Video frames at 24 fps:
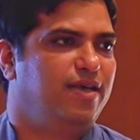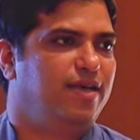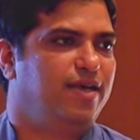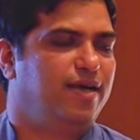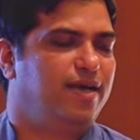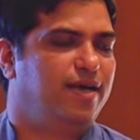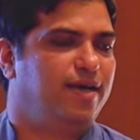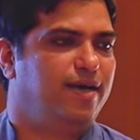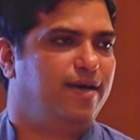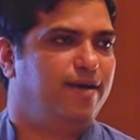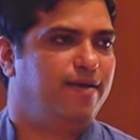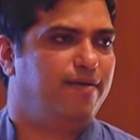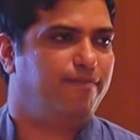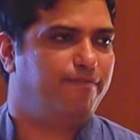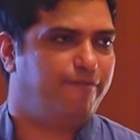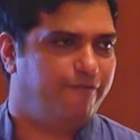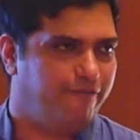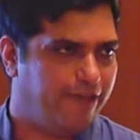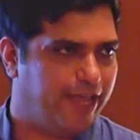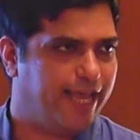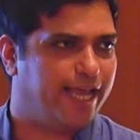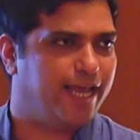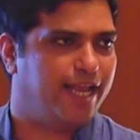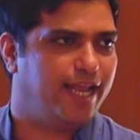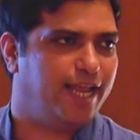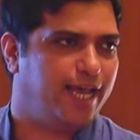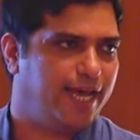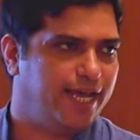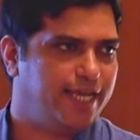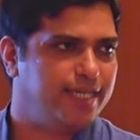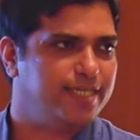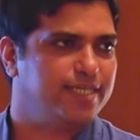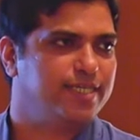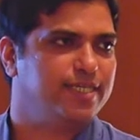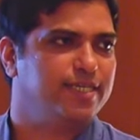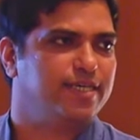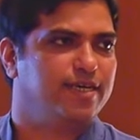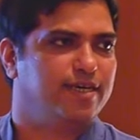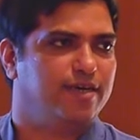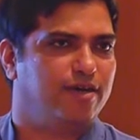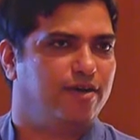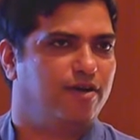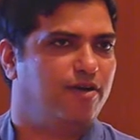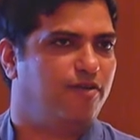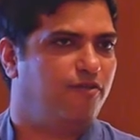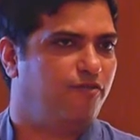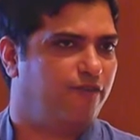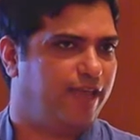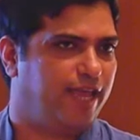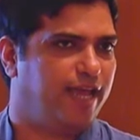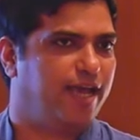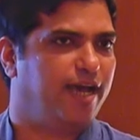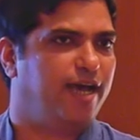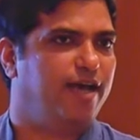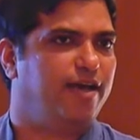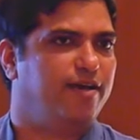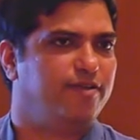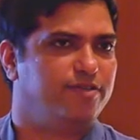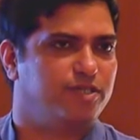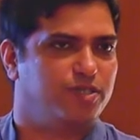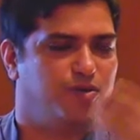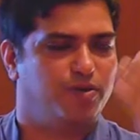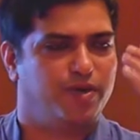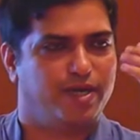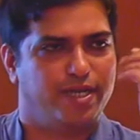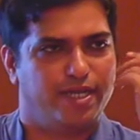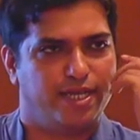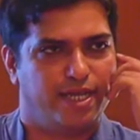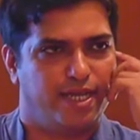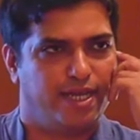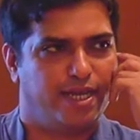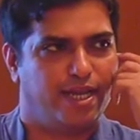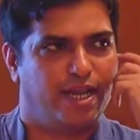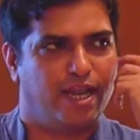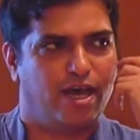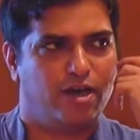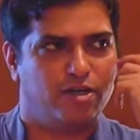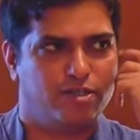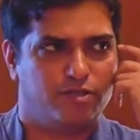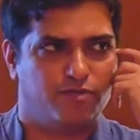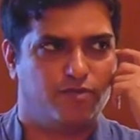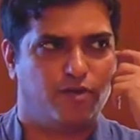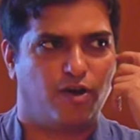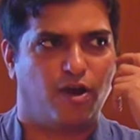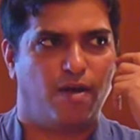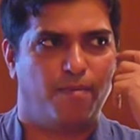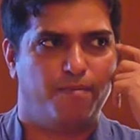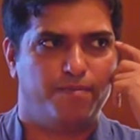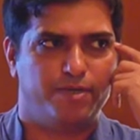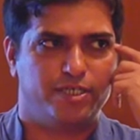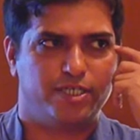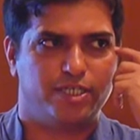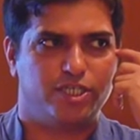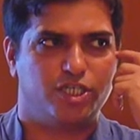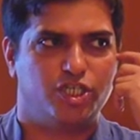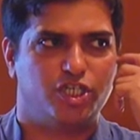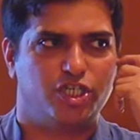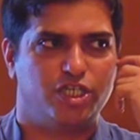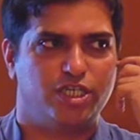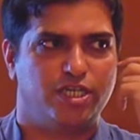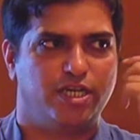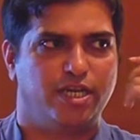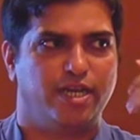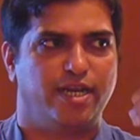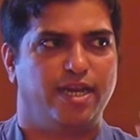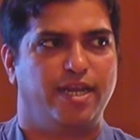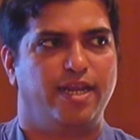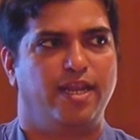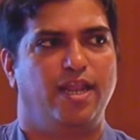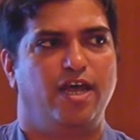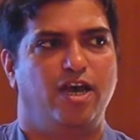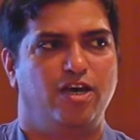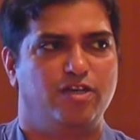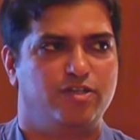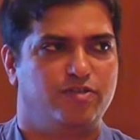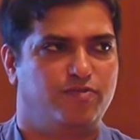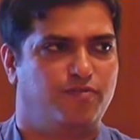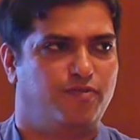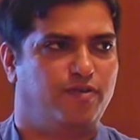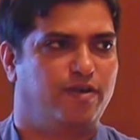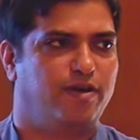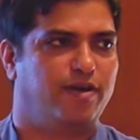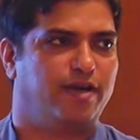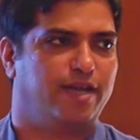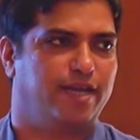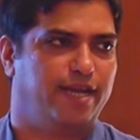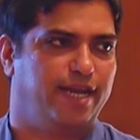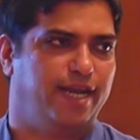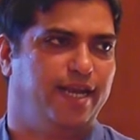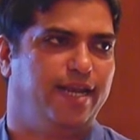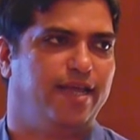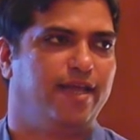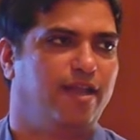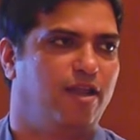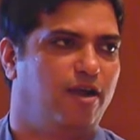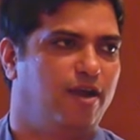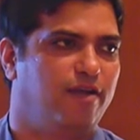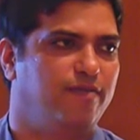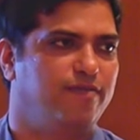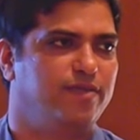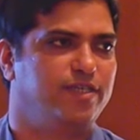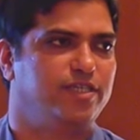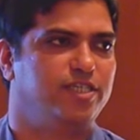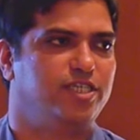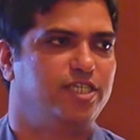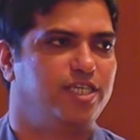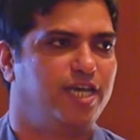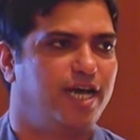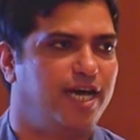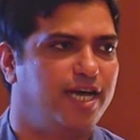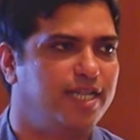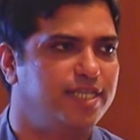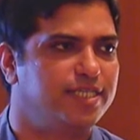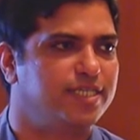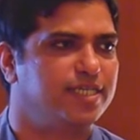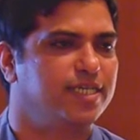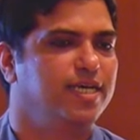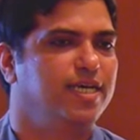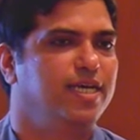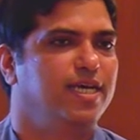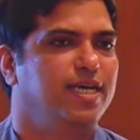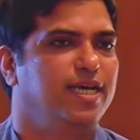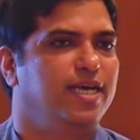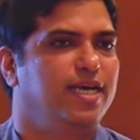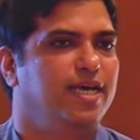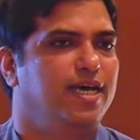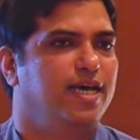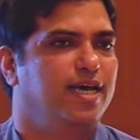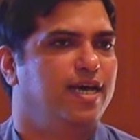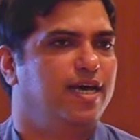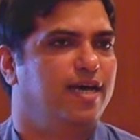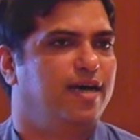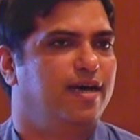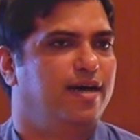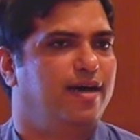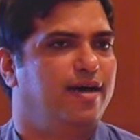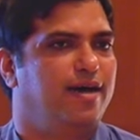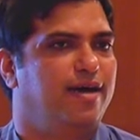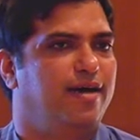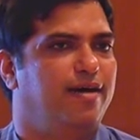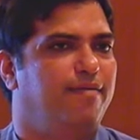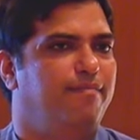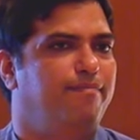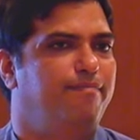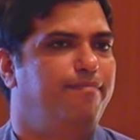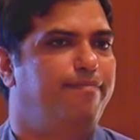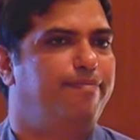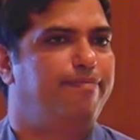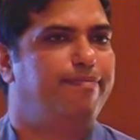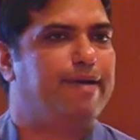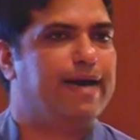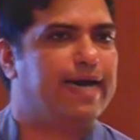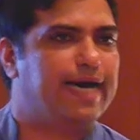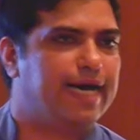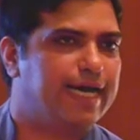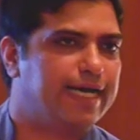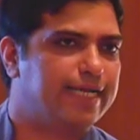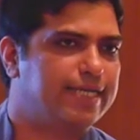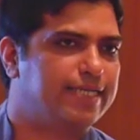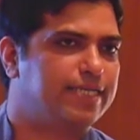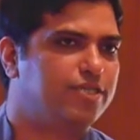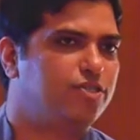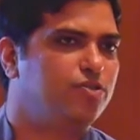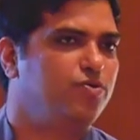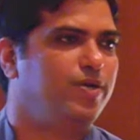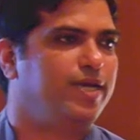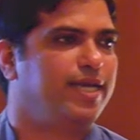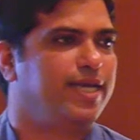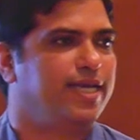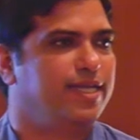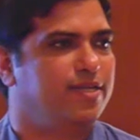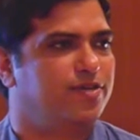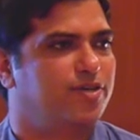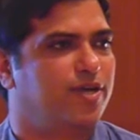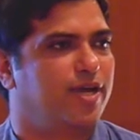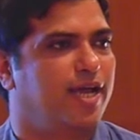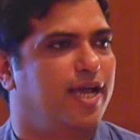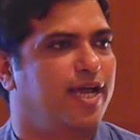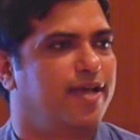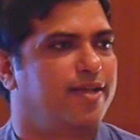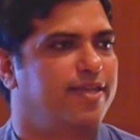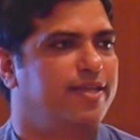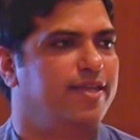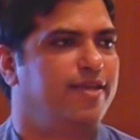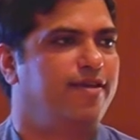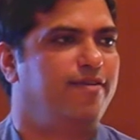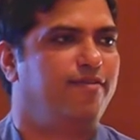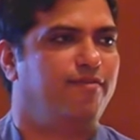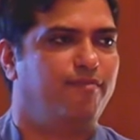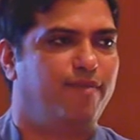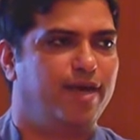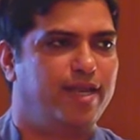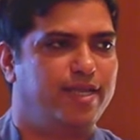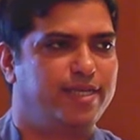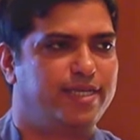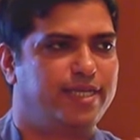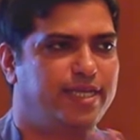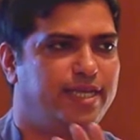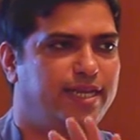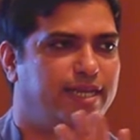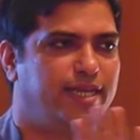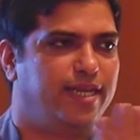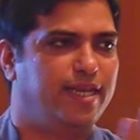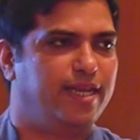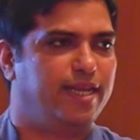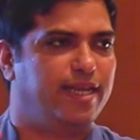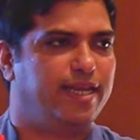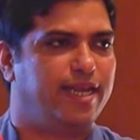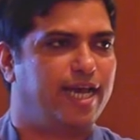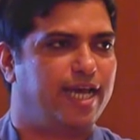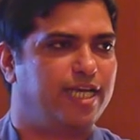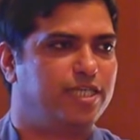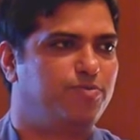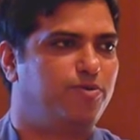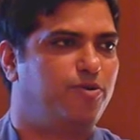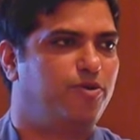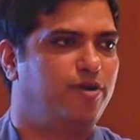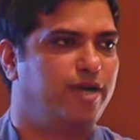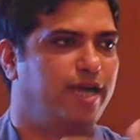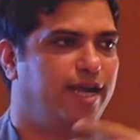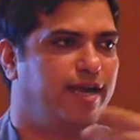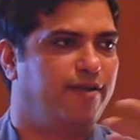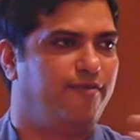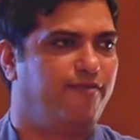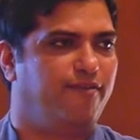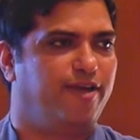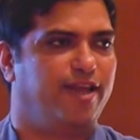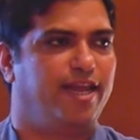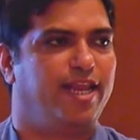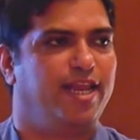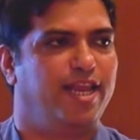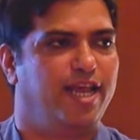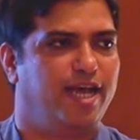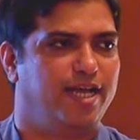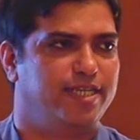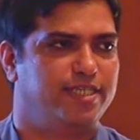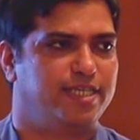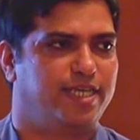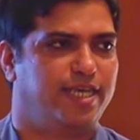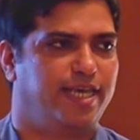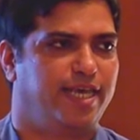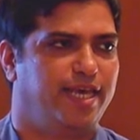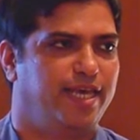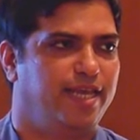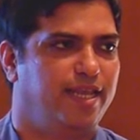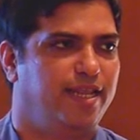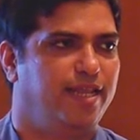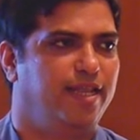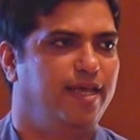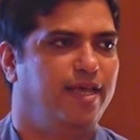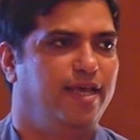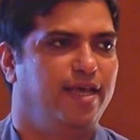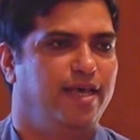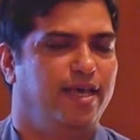uh, Vega-Lite, or uh, Vega. So it, it allows for composition and it allows for creating a lot of these charts. Uh, but doing interactive multi-dashboard at very large scale